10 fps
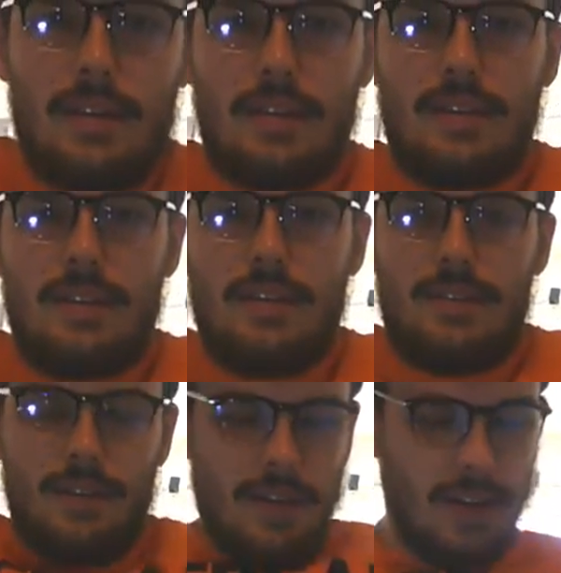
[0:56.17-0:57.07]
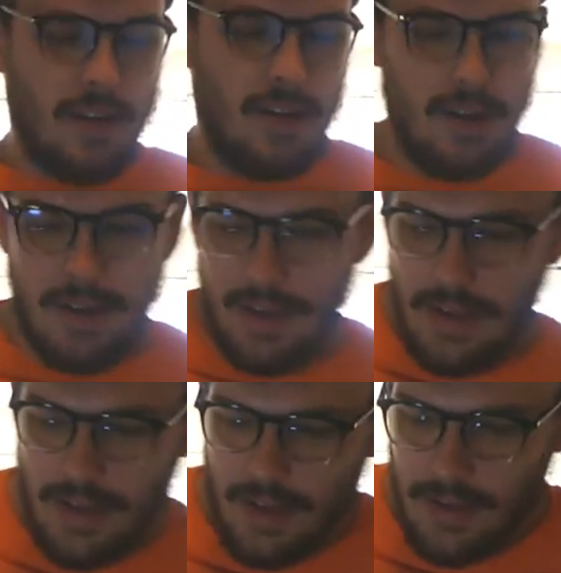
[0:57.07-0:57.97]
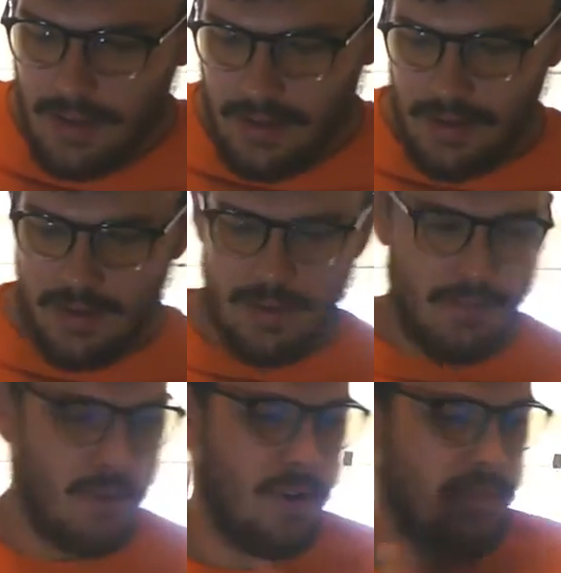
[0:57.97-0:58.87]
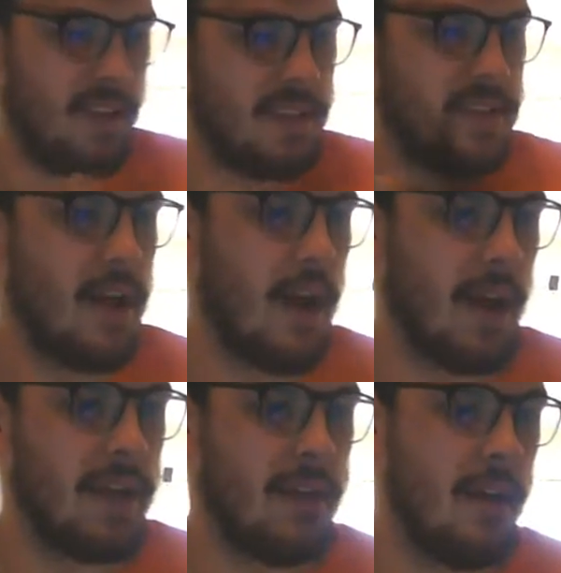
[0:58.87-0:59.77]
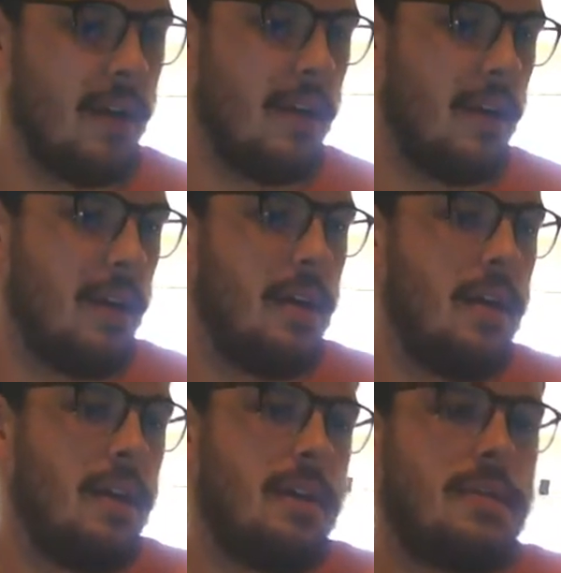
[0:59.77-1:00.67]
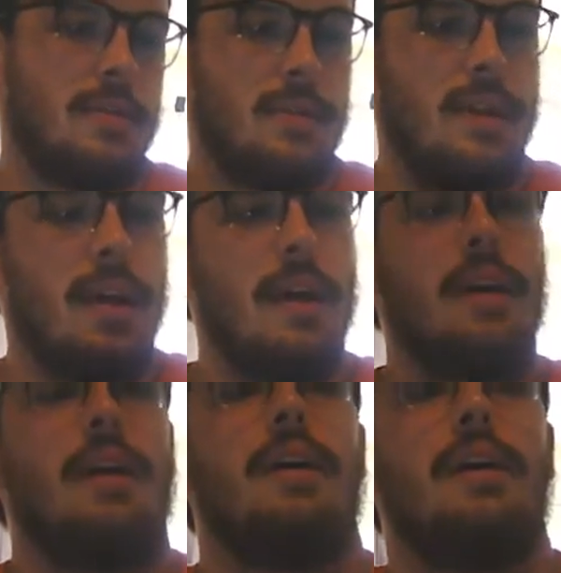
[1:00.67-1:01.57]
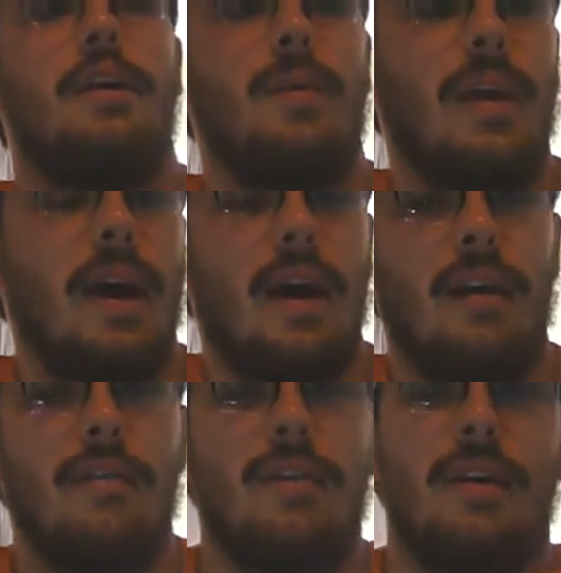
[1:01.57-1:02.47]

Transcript: Serial killer. Perfect. Alright. So today we have